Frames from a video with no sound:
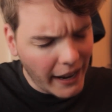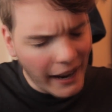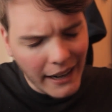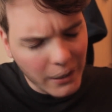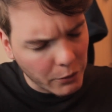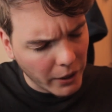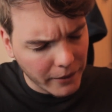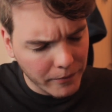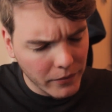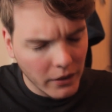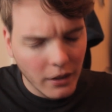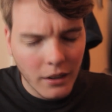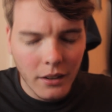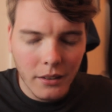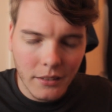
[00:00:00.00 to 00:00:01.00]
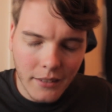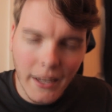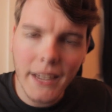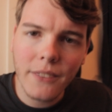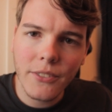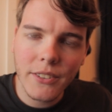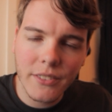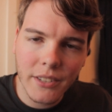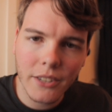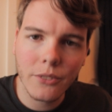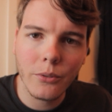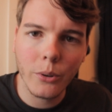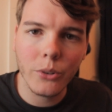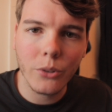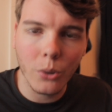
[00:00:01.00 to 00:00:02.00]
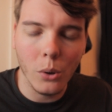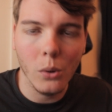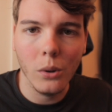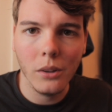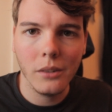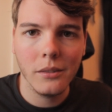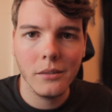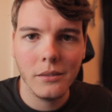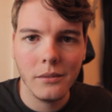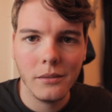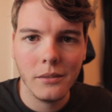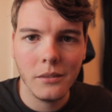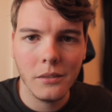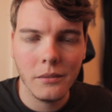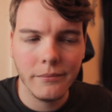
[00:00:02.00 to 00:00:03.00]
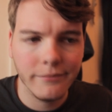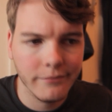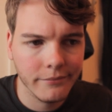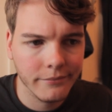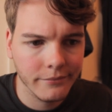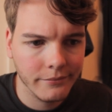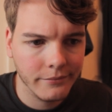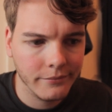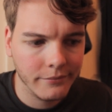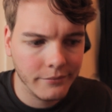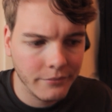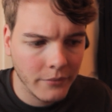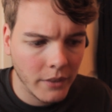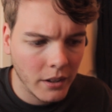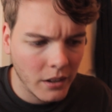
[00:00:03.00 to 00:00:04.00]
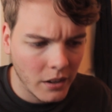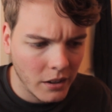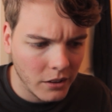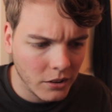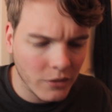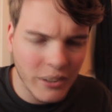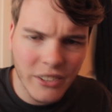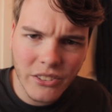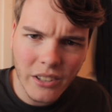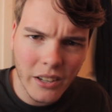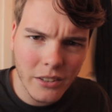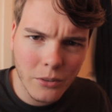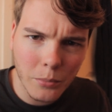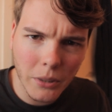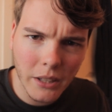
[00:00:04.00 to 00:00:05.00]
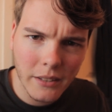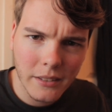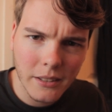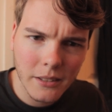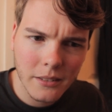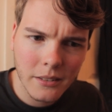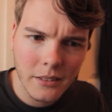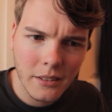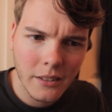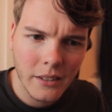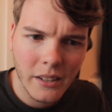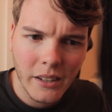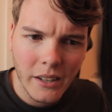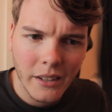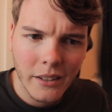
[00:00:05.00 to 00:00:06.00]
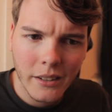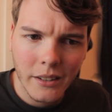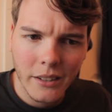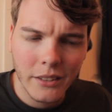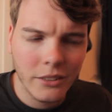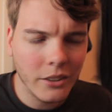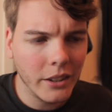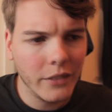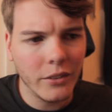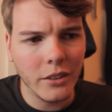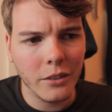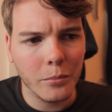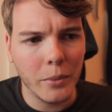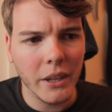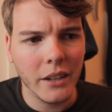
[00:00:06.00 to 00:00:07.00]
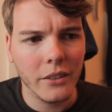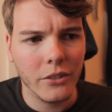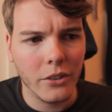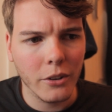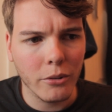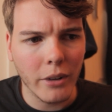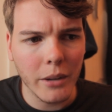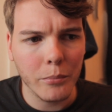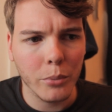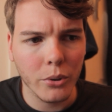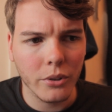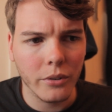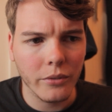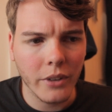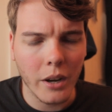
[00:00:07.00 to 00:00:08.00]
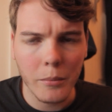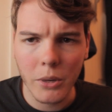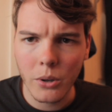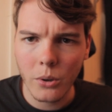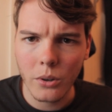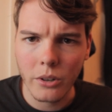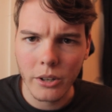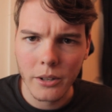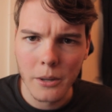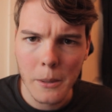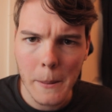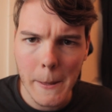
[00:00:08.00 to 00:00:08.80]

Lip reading: Anyway, Dave is 6 foot tall. Not very sizable, is he? He's not even as big as the Great Buddha of Kamakura.